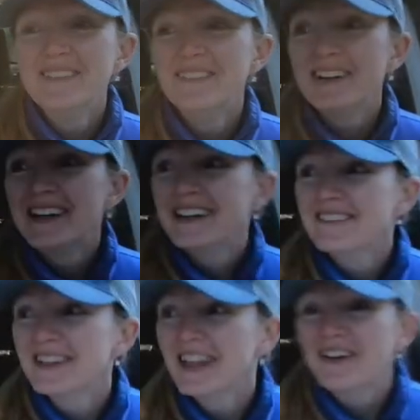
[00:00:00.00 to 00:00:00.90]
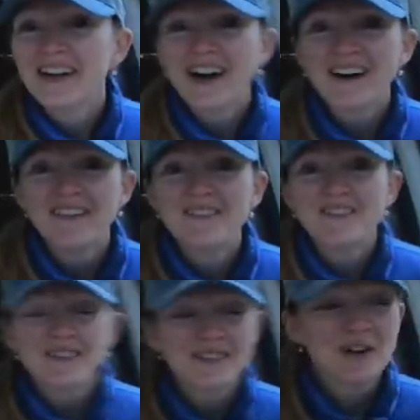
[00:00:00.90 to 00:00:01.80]
But, but no, and
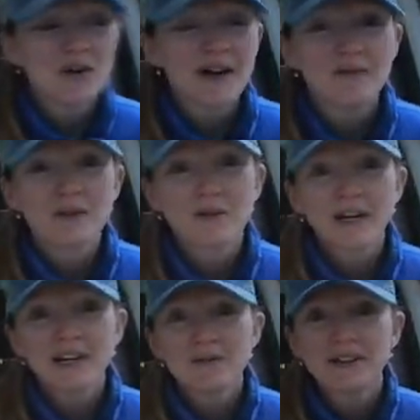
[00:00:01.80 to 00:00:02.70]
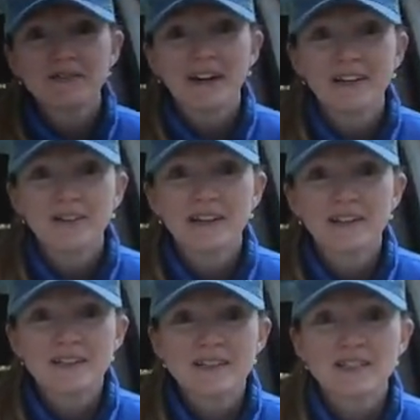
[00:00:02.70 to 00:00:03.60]
um, well, I, we're, kind of
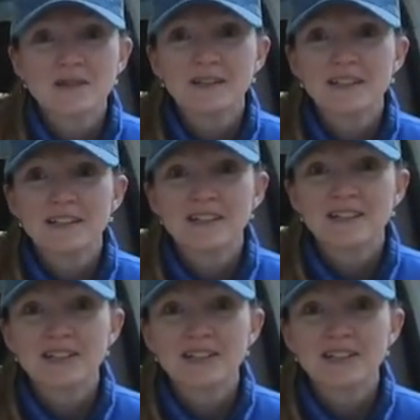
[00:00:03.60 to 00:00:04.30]
reevaluating our situation in